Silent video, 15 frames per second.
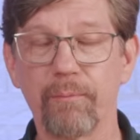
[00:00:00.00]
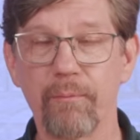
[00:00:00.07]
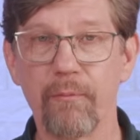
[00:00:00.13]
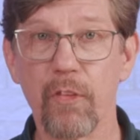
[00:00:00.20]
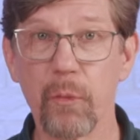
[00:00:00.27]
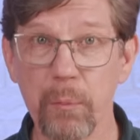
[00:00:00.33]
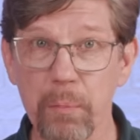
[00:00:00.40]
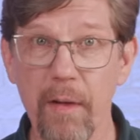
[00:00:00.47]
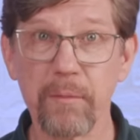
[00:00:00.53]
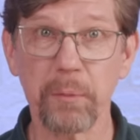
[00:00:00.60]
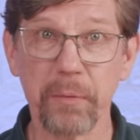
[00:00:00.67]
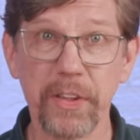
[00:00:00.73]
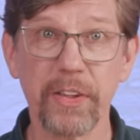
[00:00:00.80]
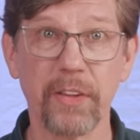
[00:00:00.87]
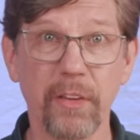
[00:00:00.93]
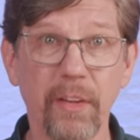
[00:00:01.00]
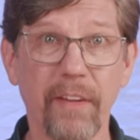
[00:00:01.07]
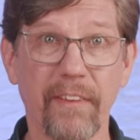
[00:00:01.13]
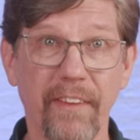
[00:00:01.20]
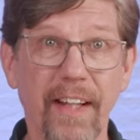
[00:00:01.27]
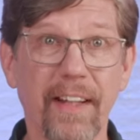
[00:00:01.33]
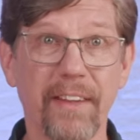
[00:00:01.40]
So we probably should look
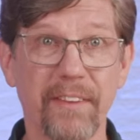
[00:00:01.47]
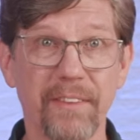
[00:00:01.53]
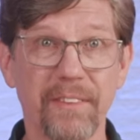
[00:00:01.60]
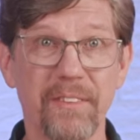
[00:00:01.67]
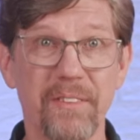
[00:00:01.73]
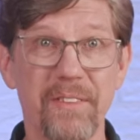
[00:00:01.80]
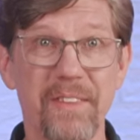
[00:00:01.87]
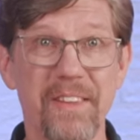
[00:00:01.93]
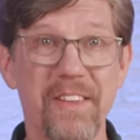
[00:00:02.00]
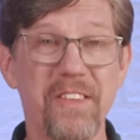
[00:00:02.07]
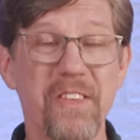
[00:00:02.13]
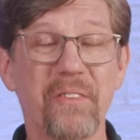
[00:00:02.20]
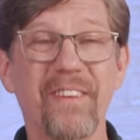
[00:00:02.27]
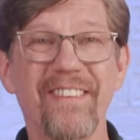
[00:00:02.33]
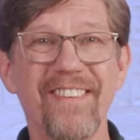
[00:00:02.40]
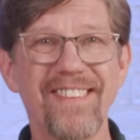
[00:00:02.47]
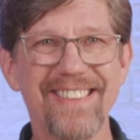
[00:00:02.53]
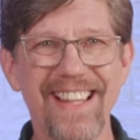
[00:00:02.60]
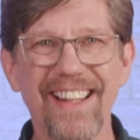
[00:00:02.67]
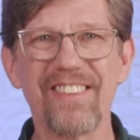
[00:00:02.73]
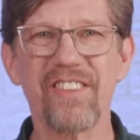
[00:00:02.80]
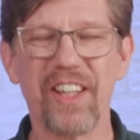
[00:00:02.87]
at that. So in this
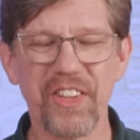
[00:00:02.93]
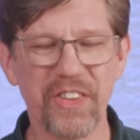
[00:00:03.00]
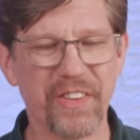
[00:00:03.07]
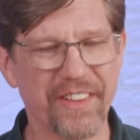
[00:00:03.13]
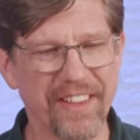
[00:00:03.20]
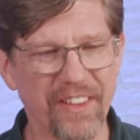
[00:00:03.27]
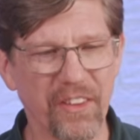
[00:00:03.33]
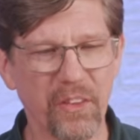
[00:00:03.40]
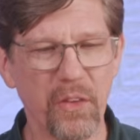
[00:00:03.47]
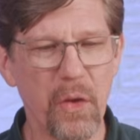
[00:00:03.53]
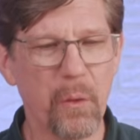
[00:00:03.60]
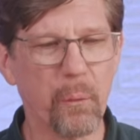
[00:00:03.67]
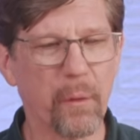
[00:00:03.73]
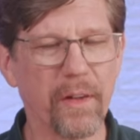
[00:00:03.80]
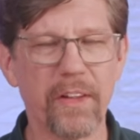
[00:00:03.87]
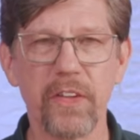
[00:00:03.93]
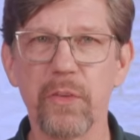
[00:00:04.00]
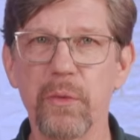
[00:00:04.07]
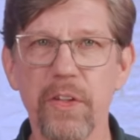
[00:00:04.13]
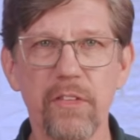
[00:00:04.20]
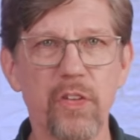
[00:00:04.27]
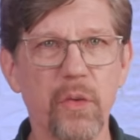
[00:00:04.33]
next section here, we're going to
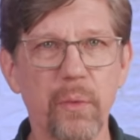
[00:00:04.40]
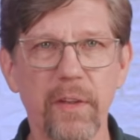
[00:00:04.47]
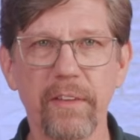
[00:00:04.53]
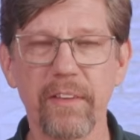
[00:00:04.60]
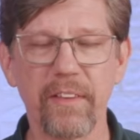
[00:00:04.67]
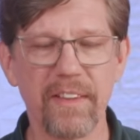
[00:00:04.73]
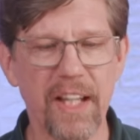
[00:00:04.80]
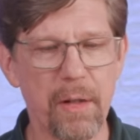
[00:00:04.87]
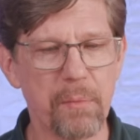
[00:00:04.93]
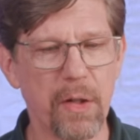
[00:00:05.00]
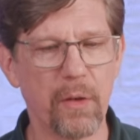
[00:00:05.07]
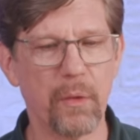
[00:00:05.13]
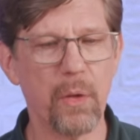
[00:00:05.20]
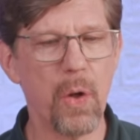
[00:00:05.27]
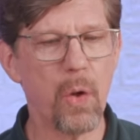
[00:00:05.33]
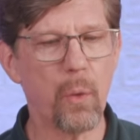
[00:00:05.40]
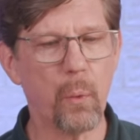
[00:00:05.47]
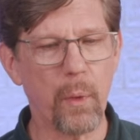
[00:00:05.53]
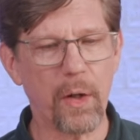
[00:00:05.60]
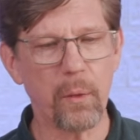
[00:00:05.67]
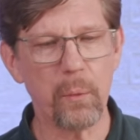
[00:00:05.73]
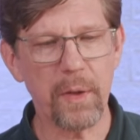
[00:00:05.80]
do just a quick little demo
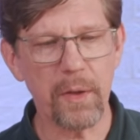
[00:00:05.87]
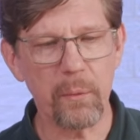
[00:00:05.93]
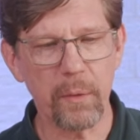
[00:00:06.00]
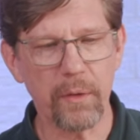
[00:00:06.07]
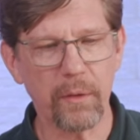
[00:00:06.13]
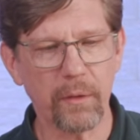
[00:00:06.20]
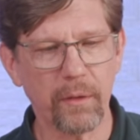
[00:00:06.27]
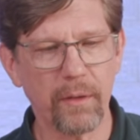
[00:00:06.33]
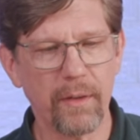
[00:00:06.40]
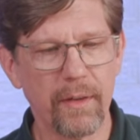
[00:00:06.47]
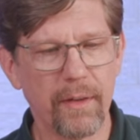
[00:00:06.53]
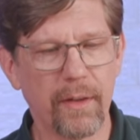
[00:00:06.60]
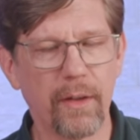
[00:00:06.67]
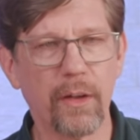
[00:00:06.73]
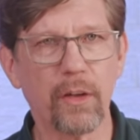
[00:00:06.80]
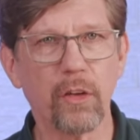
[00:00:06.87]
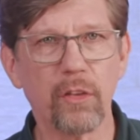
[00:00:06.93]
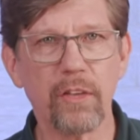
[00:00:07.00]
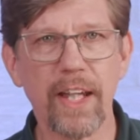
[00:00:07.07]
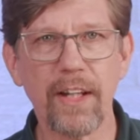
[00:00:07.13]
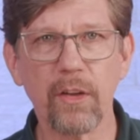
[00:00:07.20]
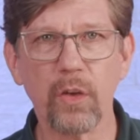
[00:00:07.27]
where we will
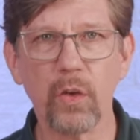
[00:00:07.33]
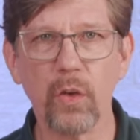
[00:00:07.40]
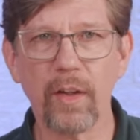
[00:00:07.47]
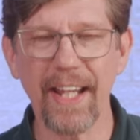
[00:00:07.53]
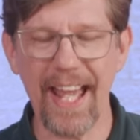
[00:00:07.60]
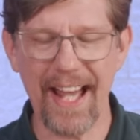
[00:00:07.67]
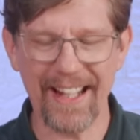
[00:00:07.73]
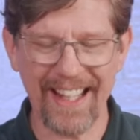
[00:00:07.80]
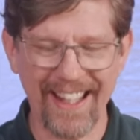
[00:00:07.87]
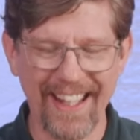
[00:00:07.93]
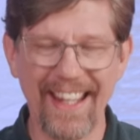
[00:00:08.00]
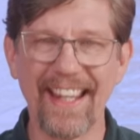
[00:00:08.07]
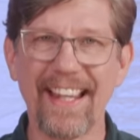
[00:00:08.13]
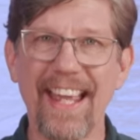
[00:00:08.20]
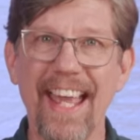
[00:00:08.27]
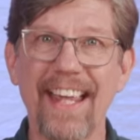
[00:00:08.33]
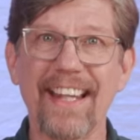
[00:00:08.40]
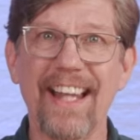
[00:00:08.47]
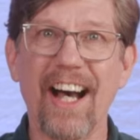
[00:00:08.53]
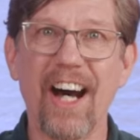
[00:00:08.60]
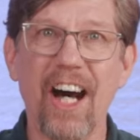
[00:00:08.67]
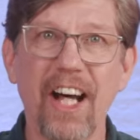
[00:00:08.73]
take a look at
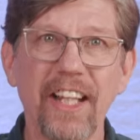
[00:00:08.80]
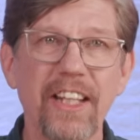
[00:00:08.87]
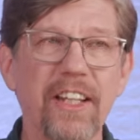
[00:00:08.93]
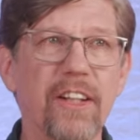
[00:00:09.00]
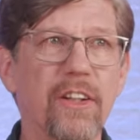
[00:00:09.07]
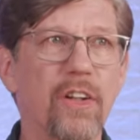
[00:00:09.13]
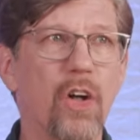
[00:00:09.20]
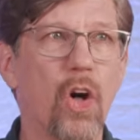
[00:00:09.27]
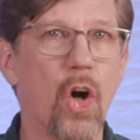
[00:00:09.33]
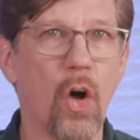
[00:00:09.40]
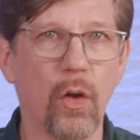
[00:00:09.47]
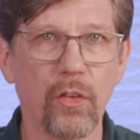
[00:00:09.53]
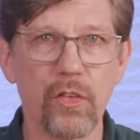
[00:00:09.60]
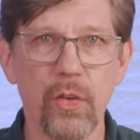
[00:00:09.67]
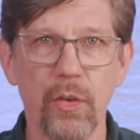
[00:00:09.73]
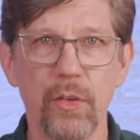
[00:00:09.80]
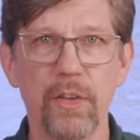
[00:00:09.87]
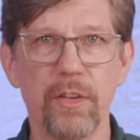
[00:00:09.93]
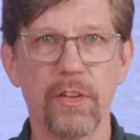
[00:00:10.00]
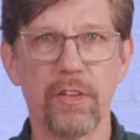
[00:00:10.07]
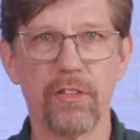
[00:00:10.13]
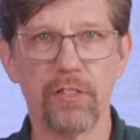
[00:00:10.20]
an unaltered
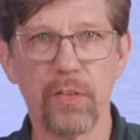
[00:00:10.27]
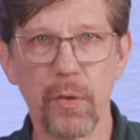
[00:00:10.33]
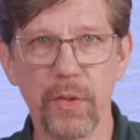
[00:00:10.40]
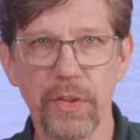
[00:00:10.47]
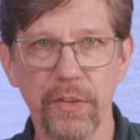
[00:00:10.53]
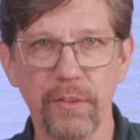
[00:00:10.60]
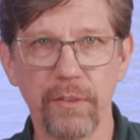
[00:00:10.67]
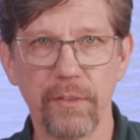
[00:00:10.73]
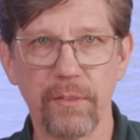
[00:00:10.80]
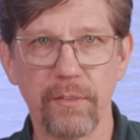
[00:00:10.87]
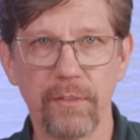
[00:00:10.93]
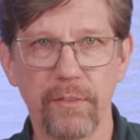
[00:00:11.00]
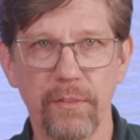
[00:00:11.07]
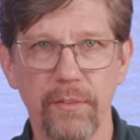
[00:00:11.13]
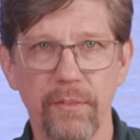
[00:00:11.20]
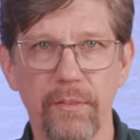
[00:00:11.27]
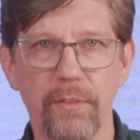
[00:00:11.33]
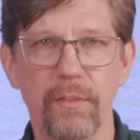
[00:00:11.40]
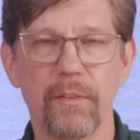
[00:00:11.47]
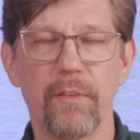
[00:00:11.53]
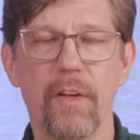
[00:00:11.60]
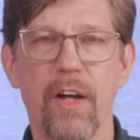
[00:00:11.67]
version
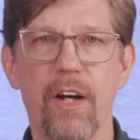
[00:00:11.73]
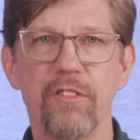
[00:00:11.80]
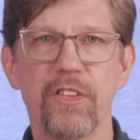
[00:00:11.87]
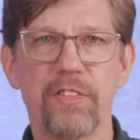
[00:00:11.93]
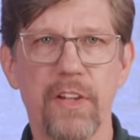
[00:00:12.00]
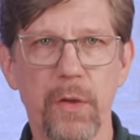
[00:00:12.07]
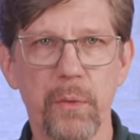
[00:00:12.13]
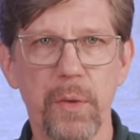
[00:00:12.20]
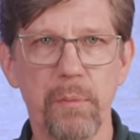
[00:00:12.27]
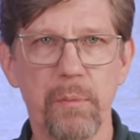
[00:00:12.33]
of a Foundry